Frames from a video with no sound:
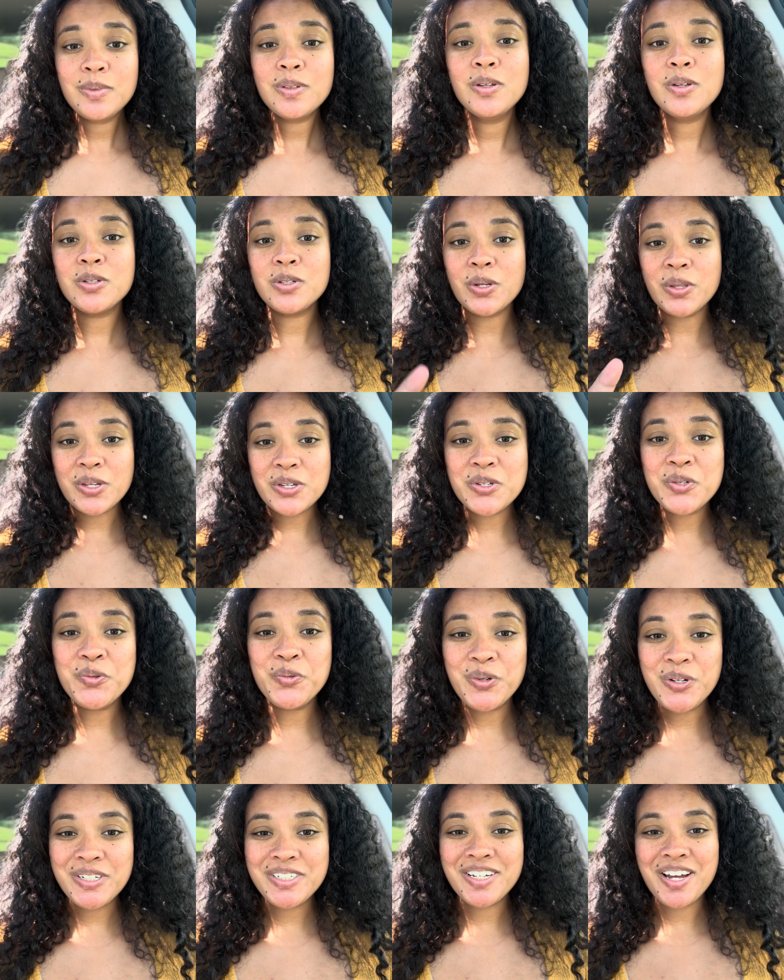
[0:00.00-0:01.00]
So this is
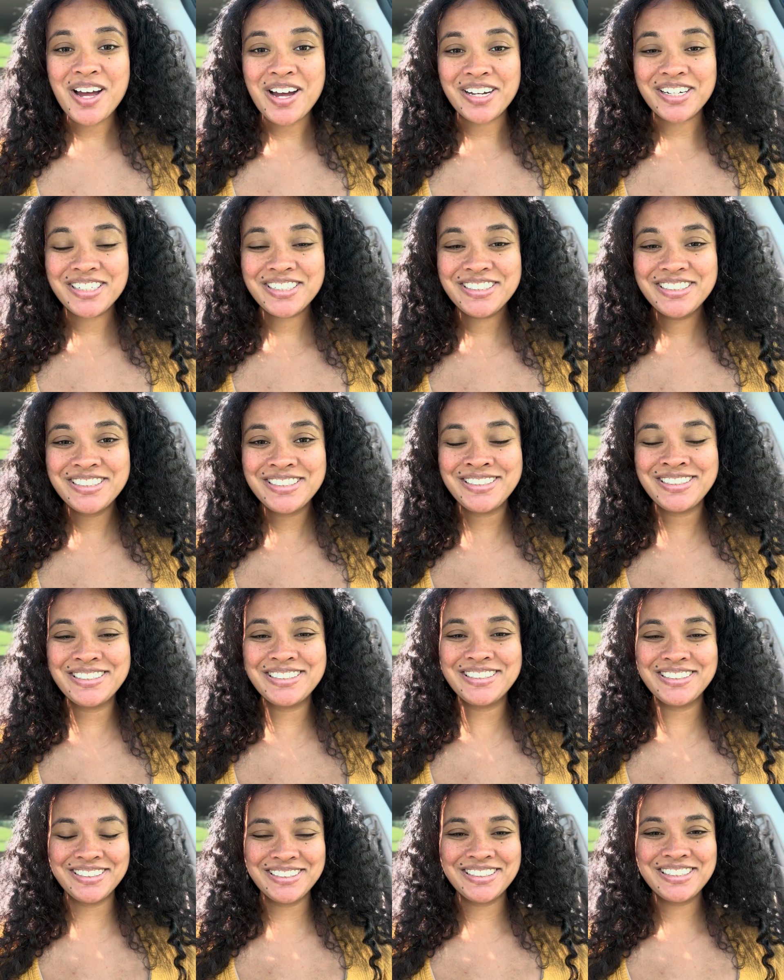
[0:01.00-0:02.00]
real talk.
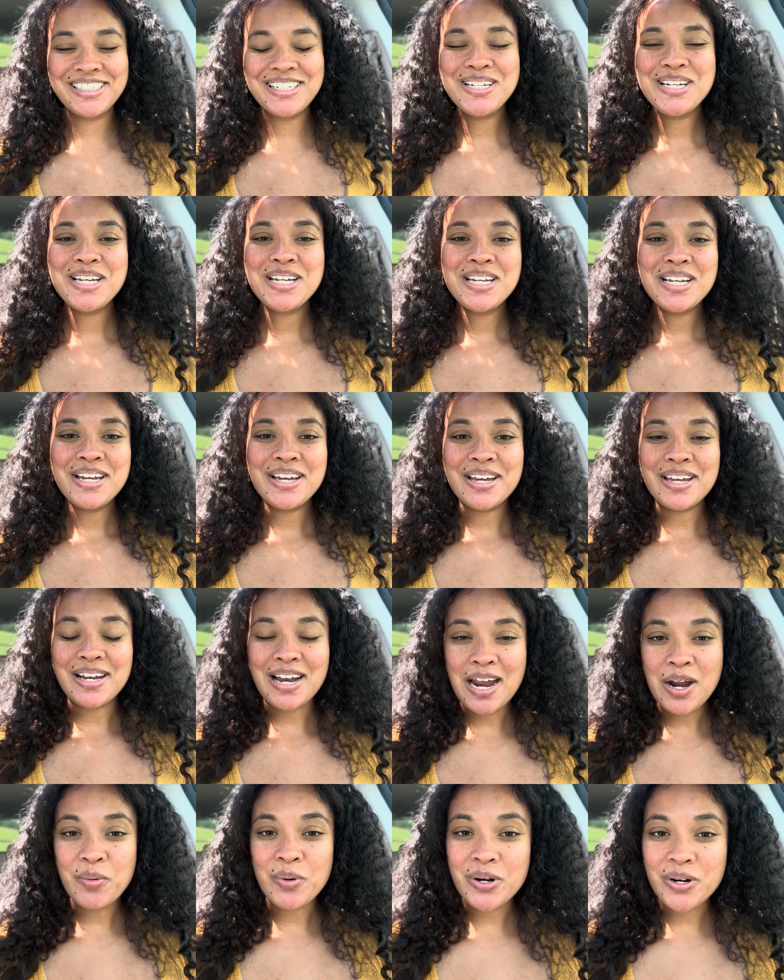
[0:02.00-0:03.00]

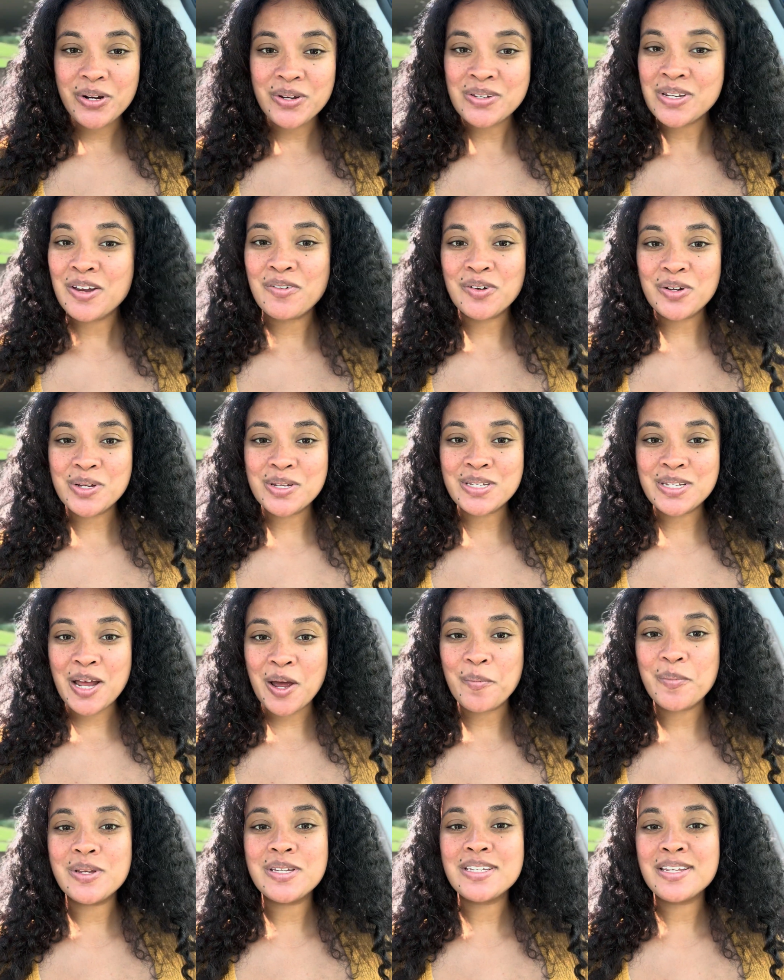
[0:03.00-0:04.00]
Lightworkers never stop
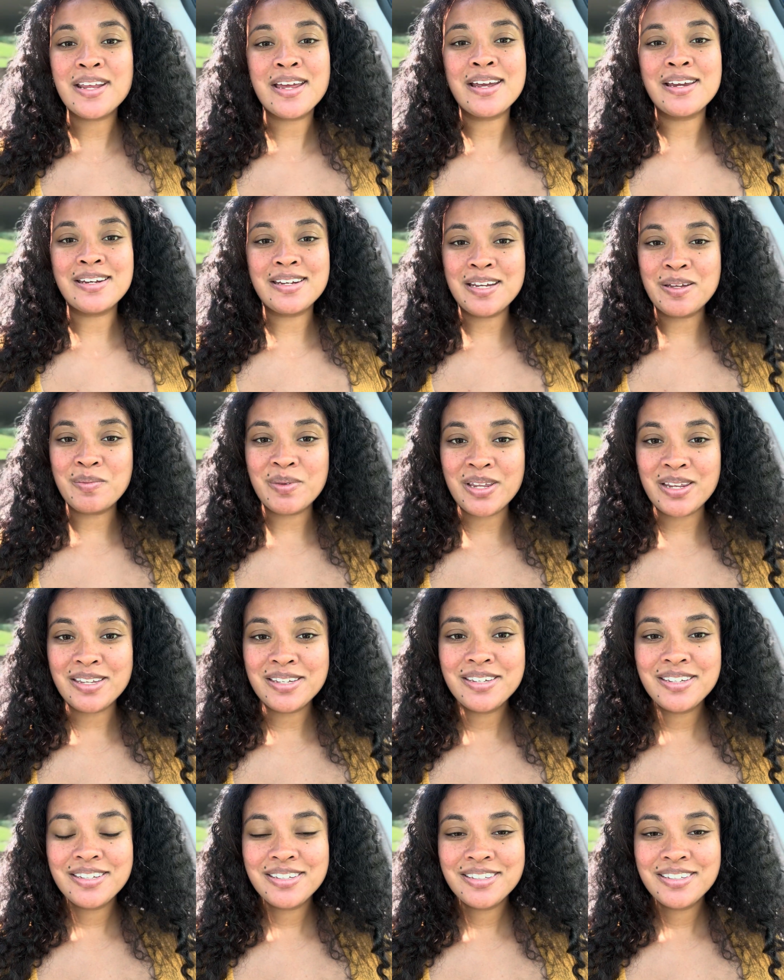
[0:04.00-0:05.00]
slaying demons.
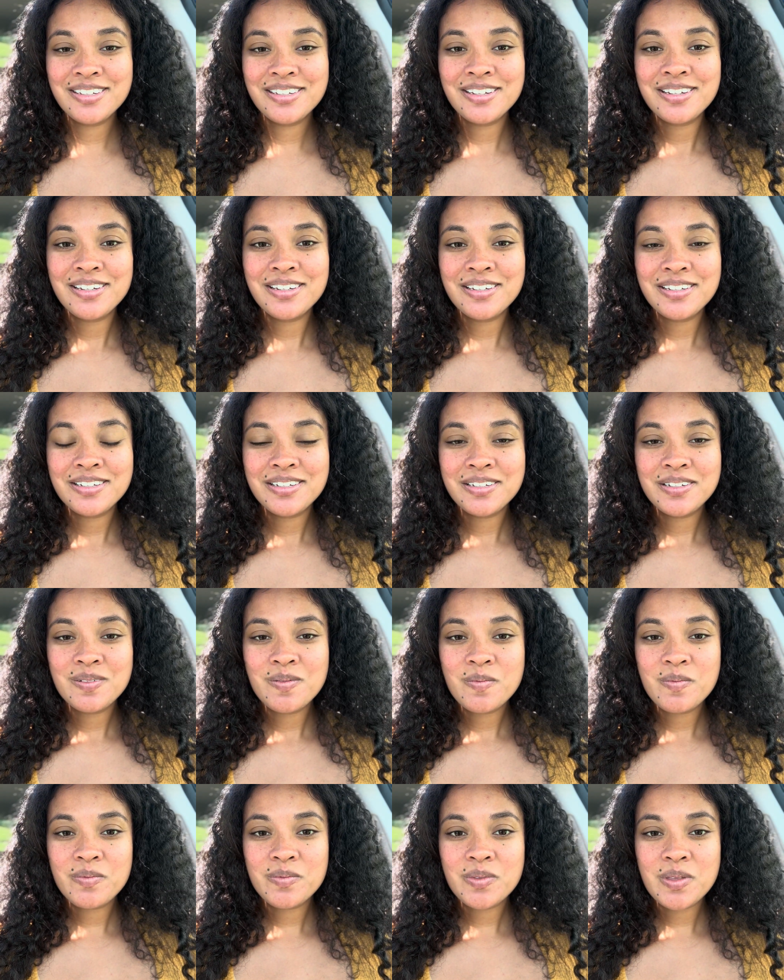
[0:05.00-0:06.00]

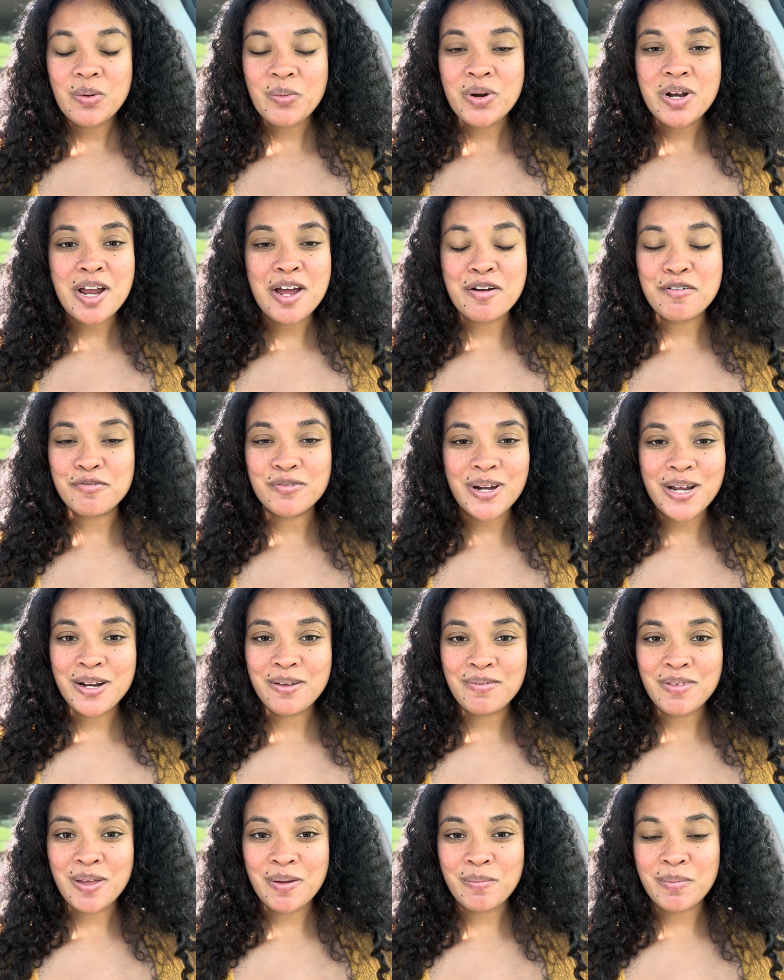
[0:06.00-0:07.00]
We're not afraid of
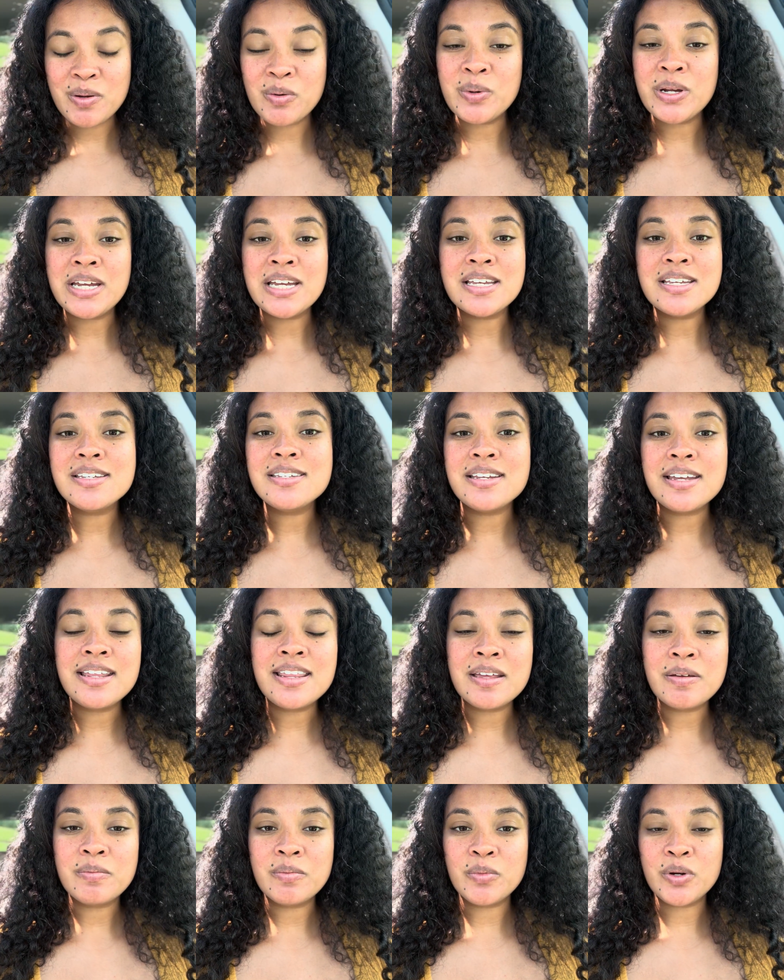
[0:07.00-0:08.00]
them, but we see
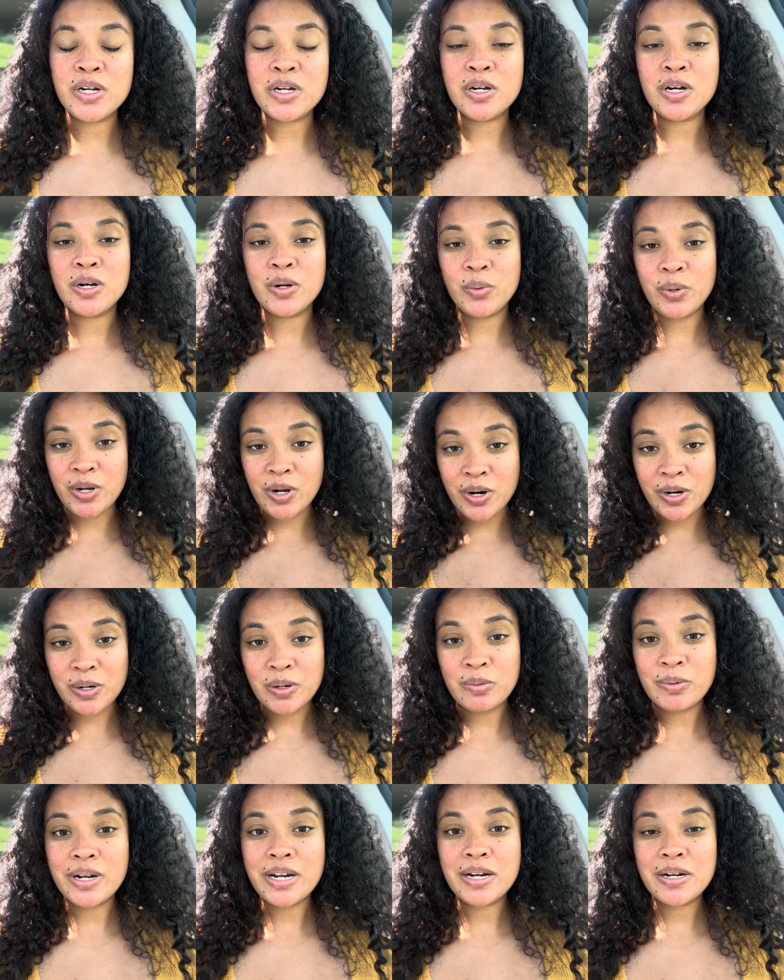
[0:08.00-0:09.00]
them. We are
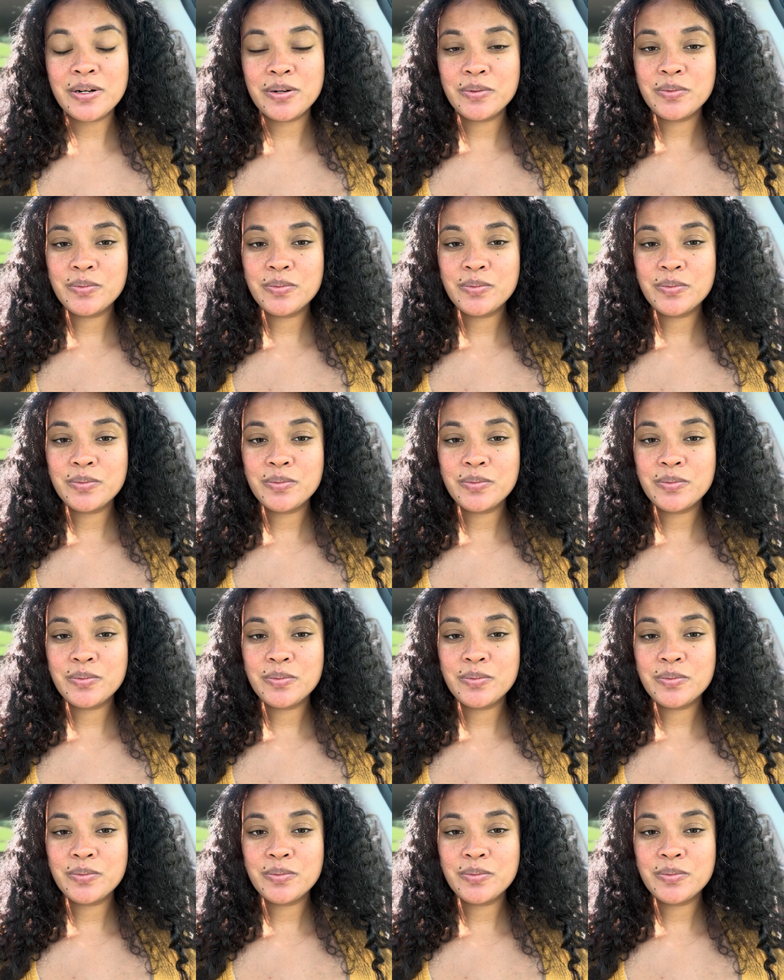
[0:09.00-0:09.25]
aware.